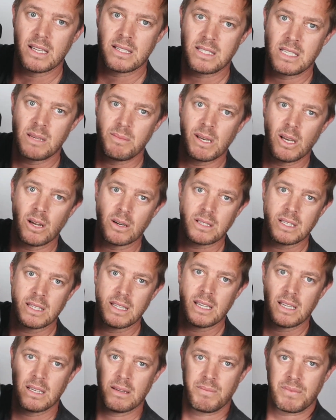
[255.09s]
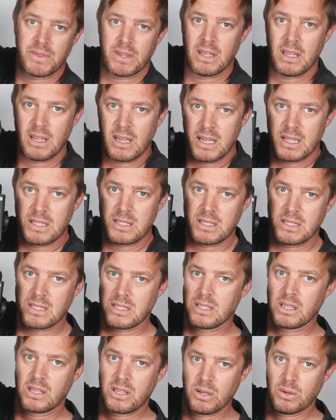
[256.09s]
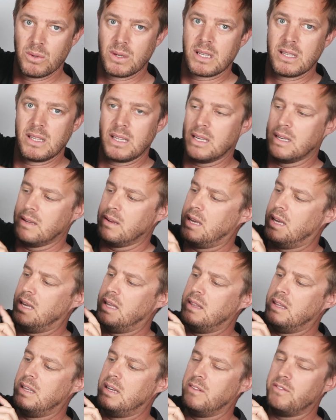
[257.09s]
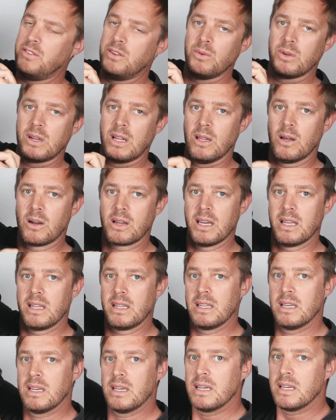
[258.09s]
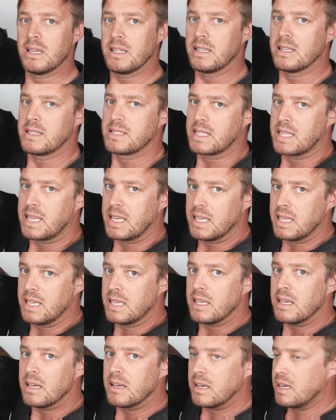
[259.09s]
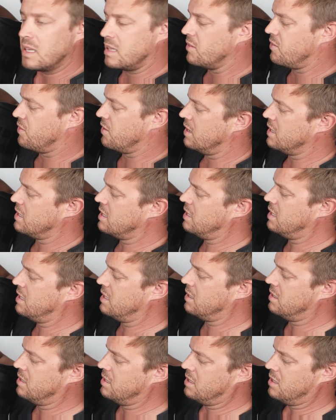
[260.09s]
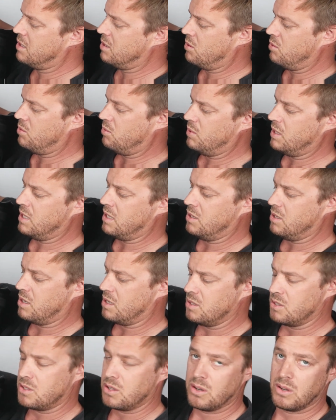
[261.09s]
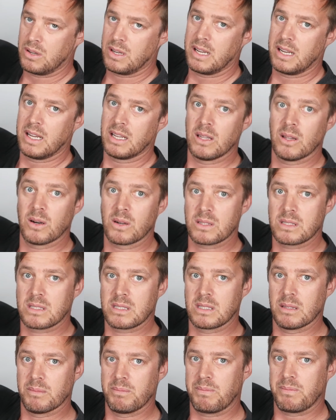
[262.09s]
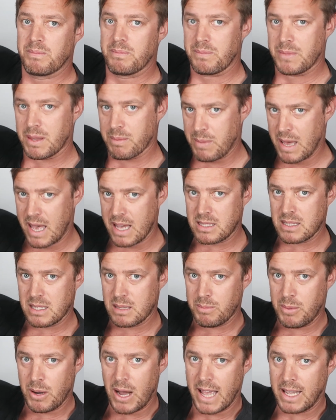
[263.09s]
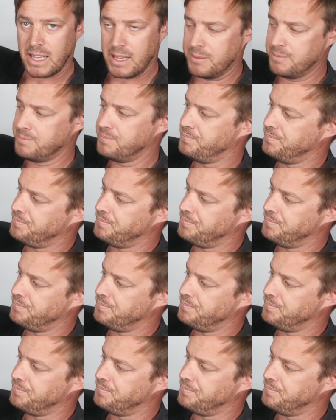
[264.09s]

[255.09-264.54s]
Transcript: It's semi-locked in there. It's secured in there. And then if you want to lock it, there's a key at the front here where you can turn, and it locks the bag to the bike.